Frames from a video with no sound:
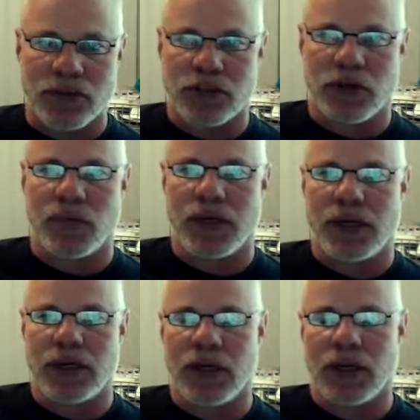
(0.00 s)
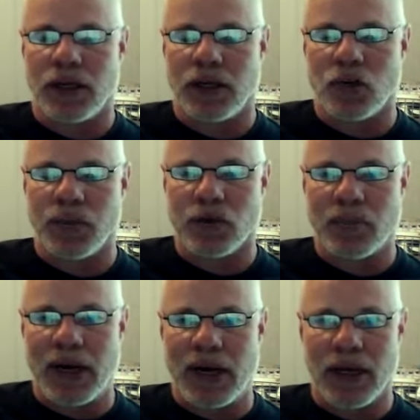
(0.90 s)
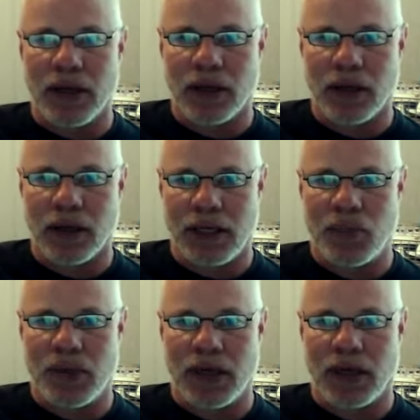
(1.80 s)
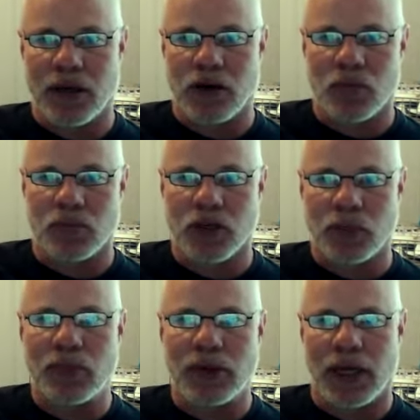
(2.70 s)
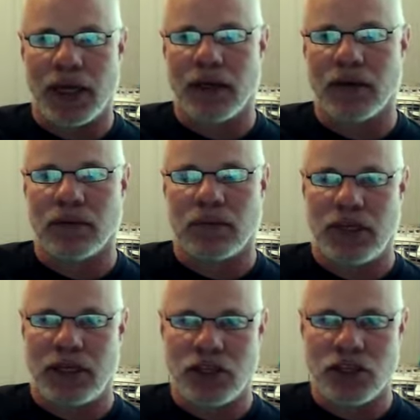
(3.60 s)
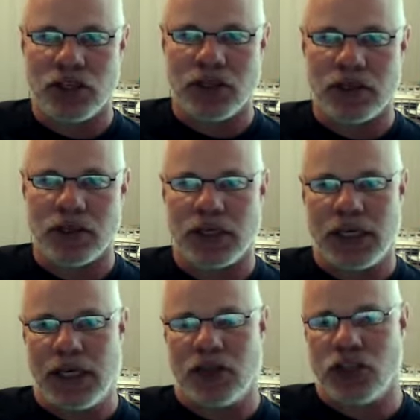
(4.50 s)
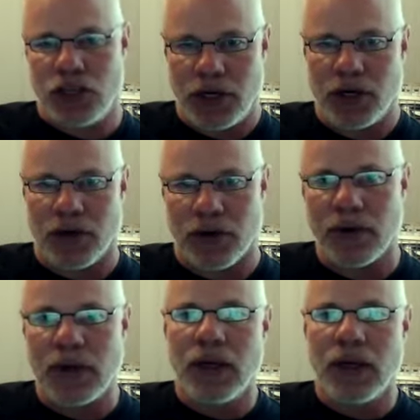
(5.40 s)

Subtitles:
So we were buying EPA and CARB compliant engines, and each year